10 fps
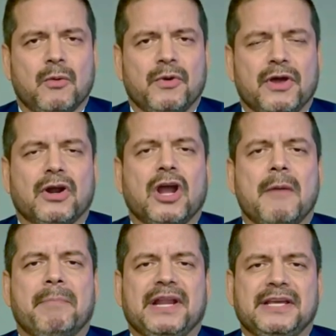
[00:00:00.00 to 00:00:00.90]
with our
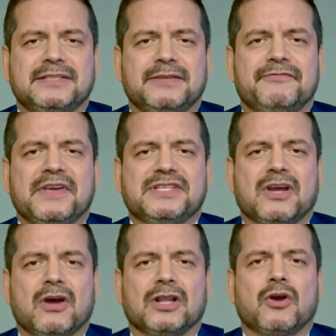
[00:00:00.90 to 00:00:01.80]
company's
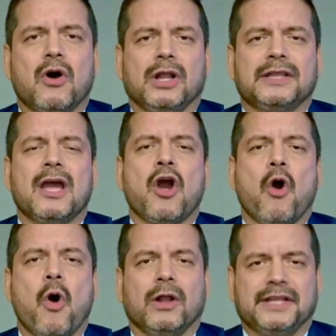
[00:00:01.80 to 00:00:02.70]
physical gold
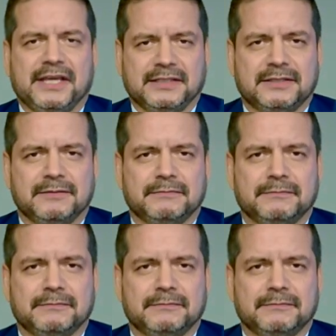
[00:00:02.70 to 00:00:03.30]
holdings.